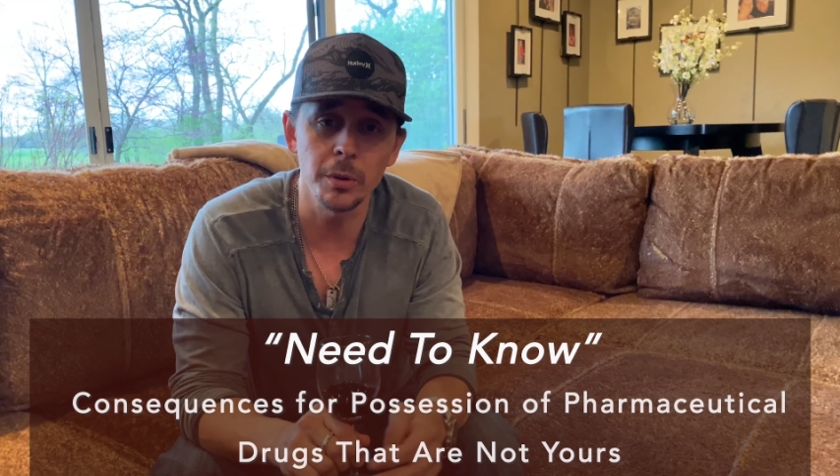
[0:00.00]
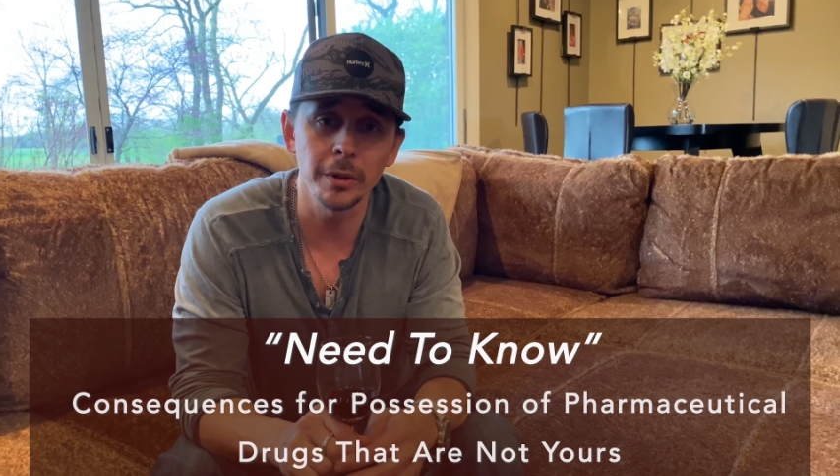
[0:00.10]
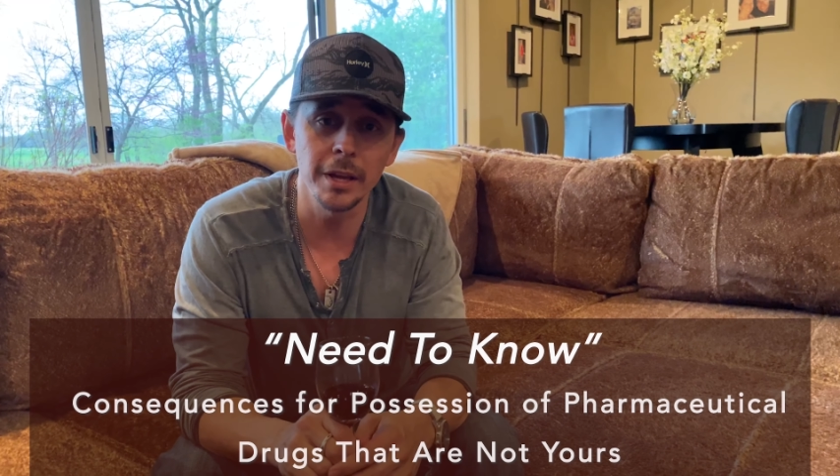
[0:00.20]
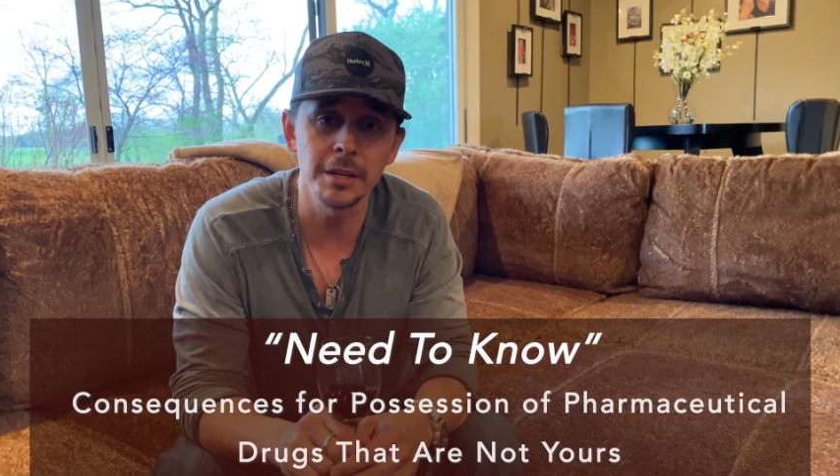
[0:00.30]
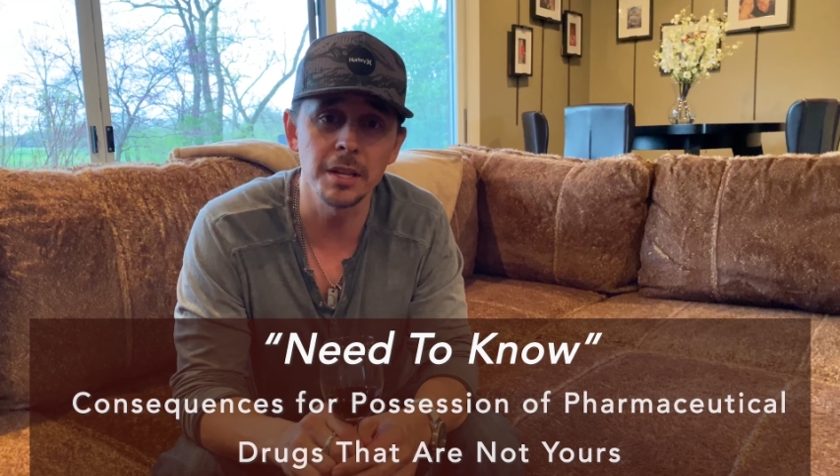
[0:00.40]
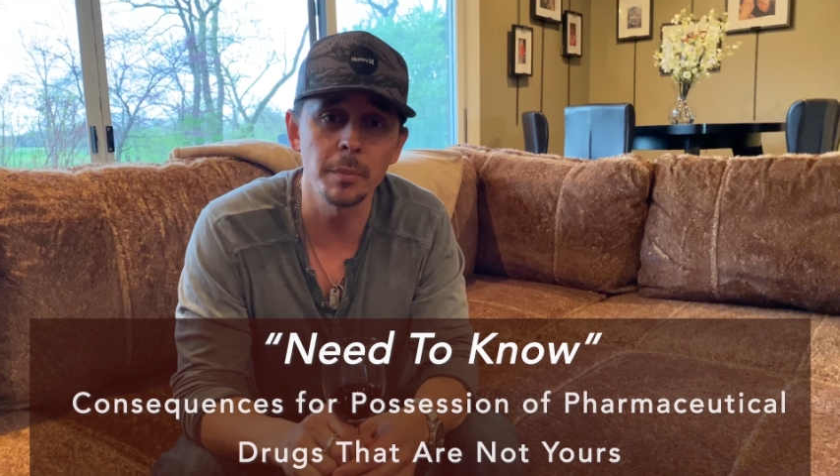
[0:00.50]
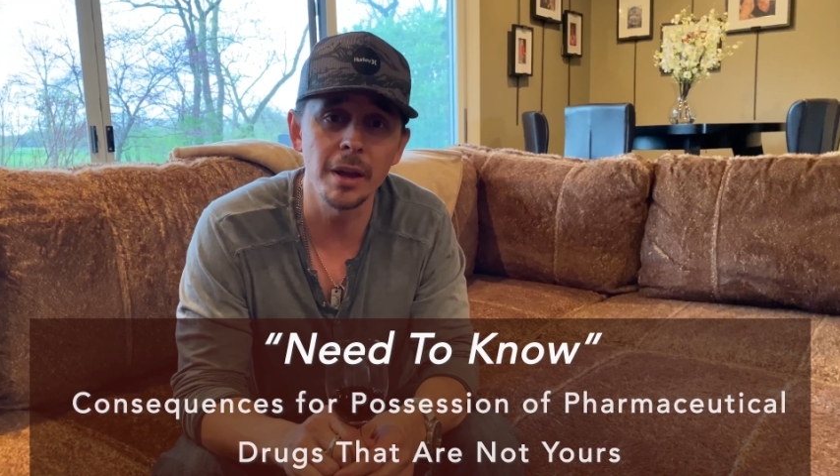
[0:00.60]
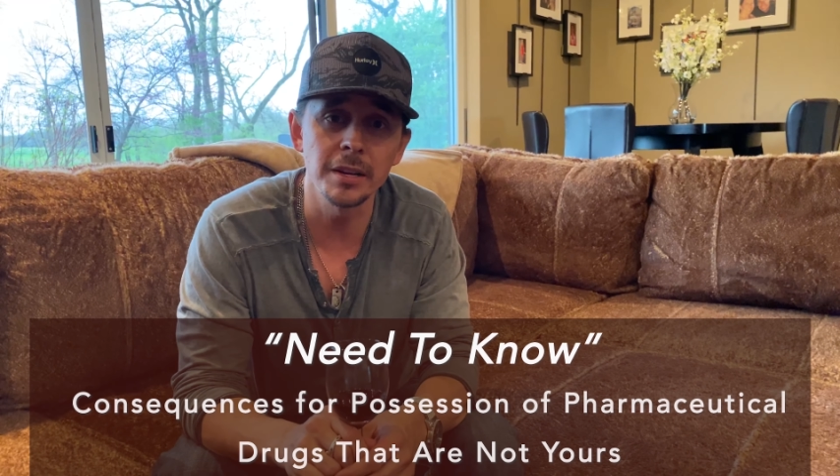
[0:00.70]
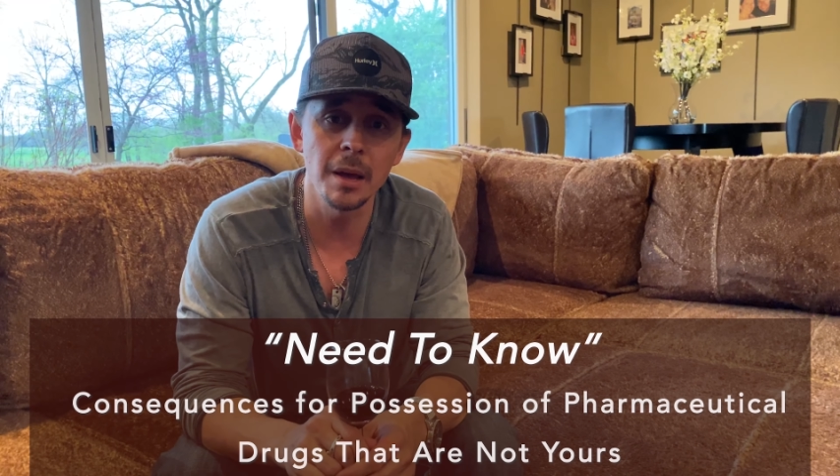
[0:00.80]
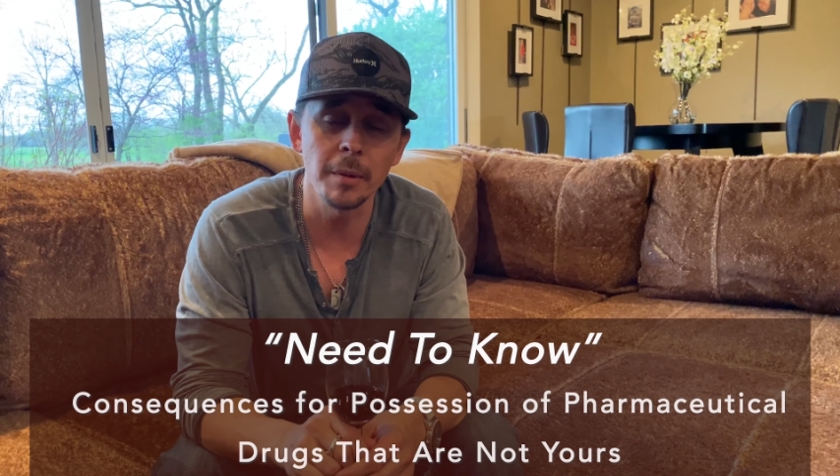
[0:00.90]
related to the
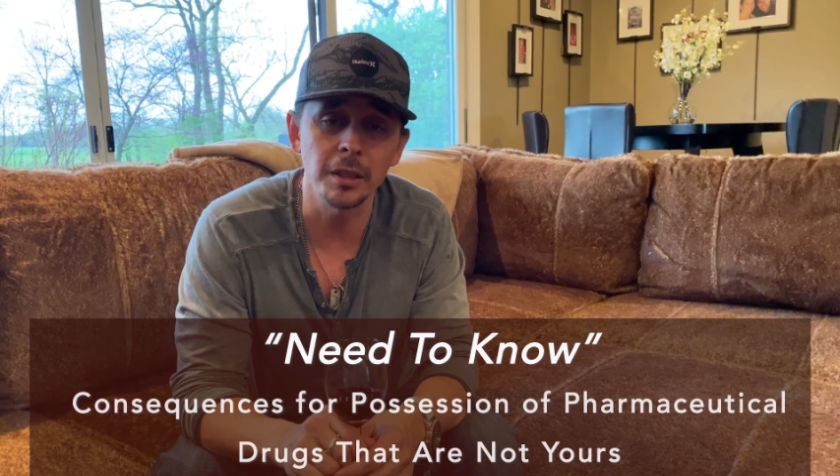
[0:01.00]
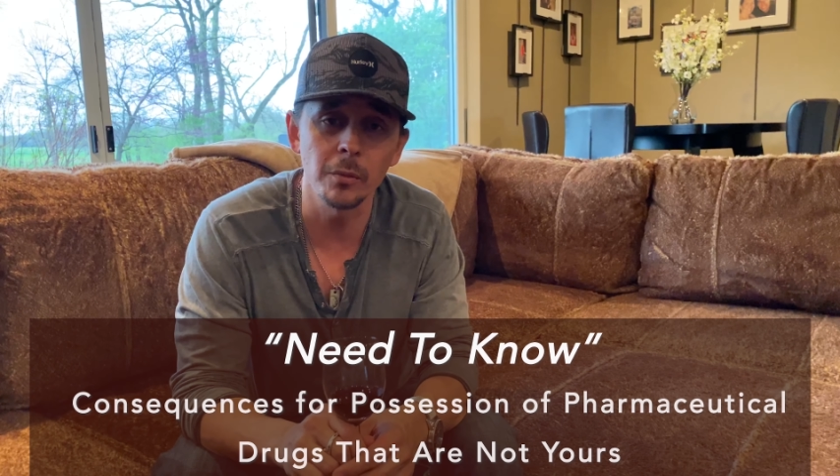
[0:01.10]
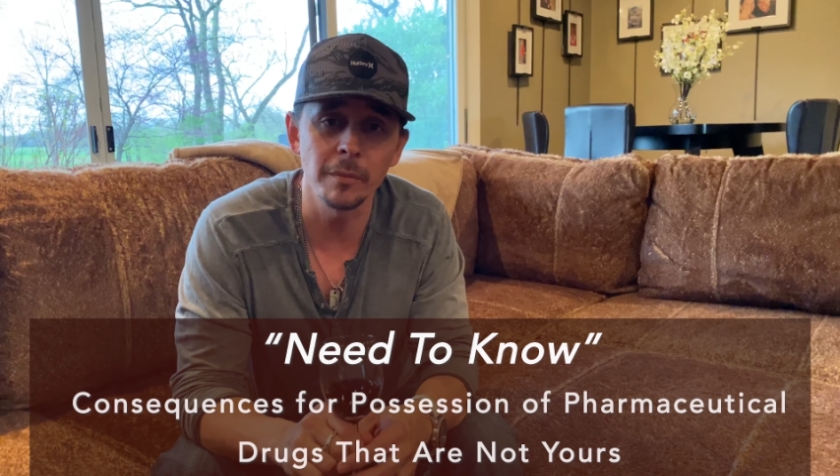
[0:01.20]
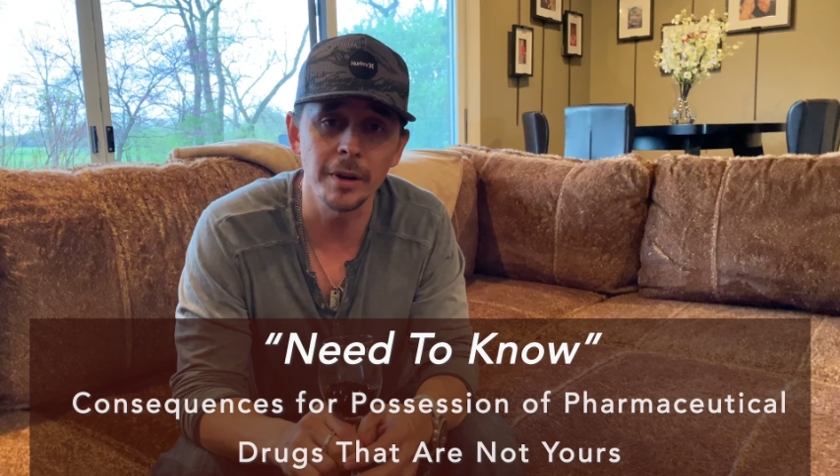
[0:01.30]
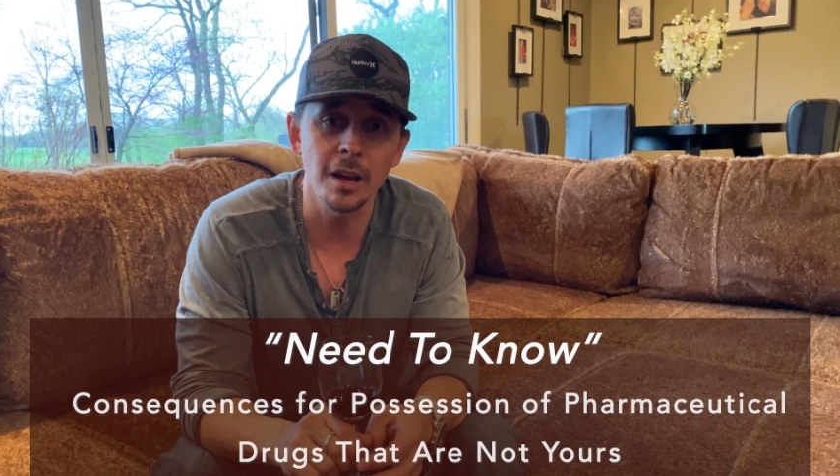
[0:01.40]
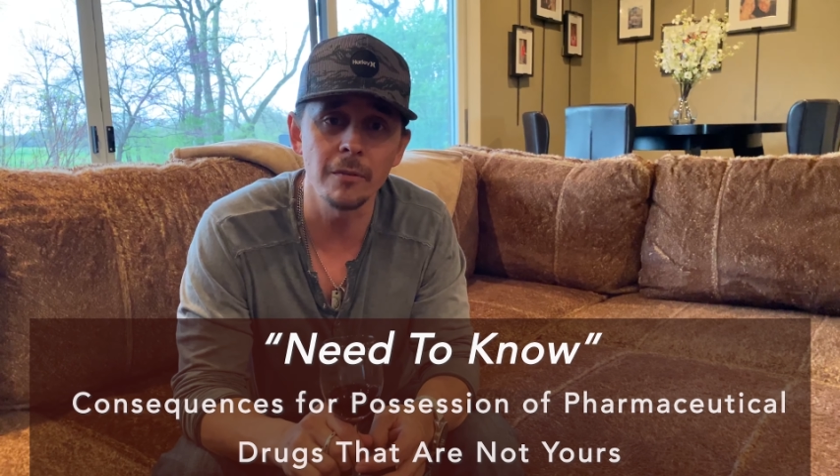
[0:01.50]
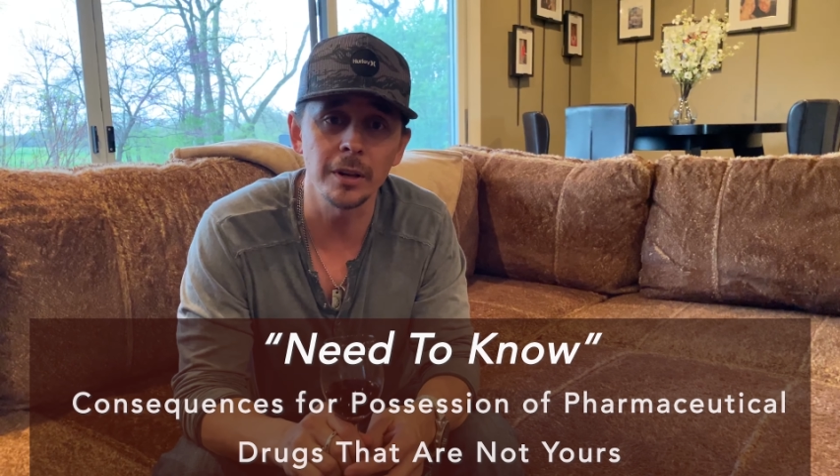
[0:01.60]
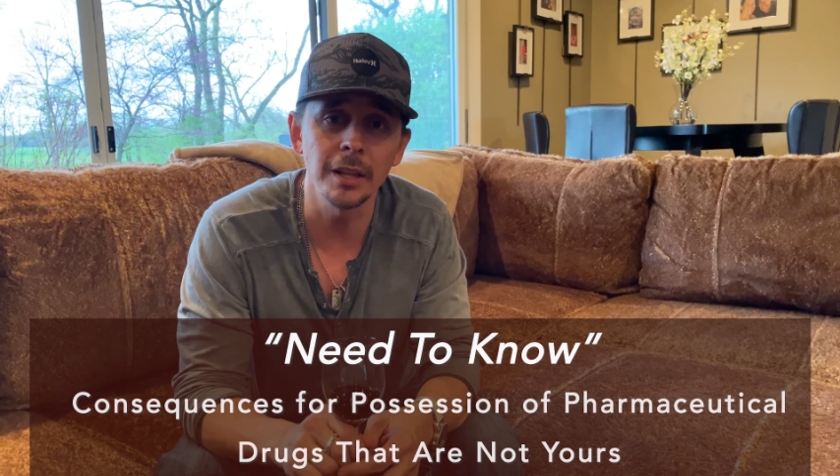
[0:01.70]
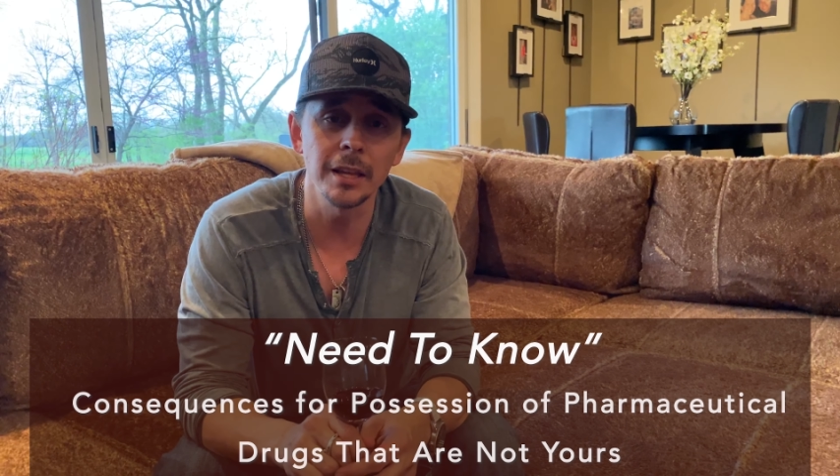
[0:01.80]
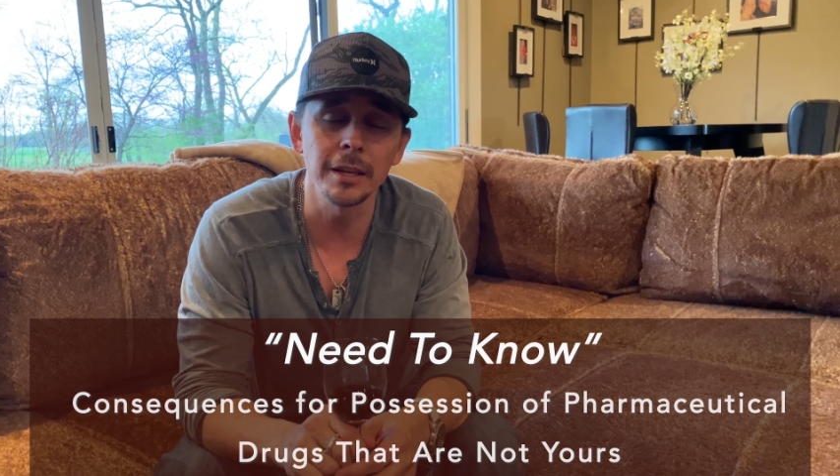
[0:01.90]
pandemic that we've been
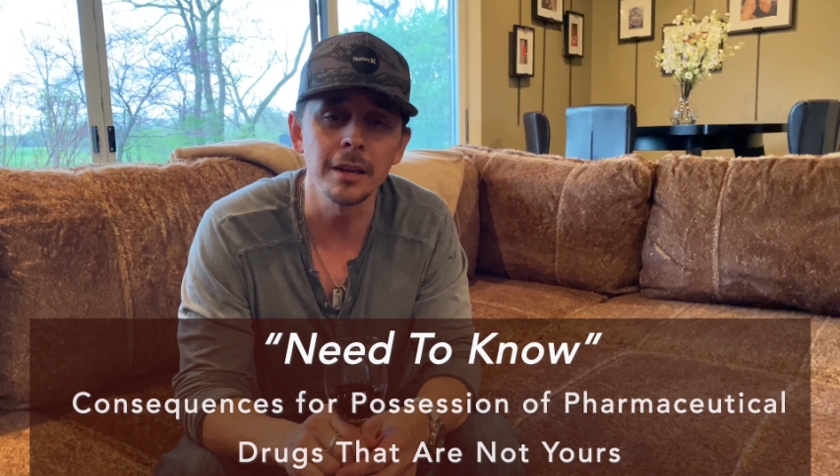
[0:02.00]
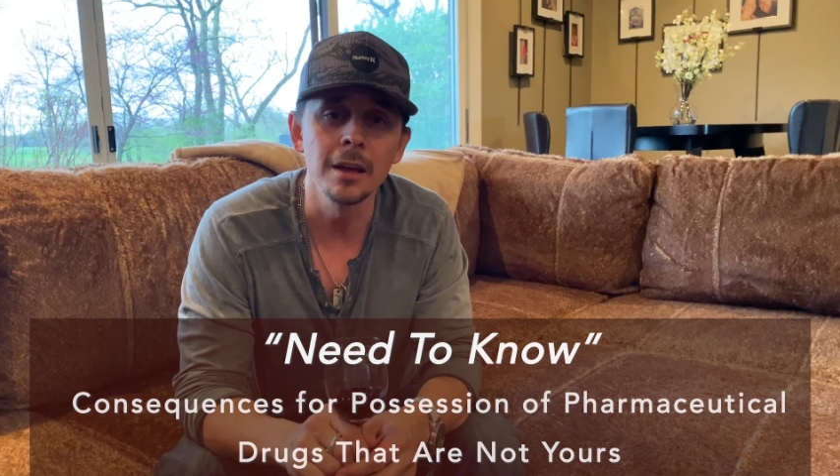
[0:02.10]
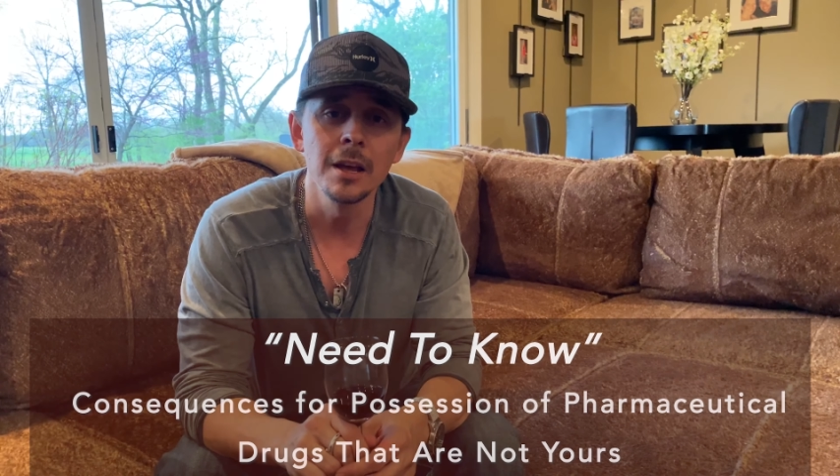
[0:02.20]
covering lately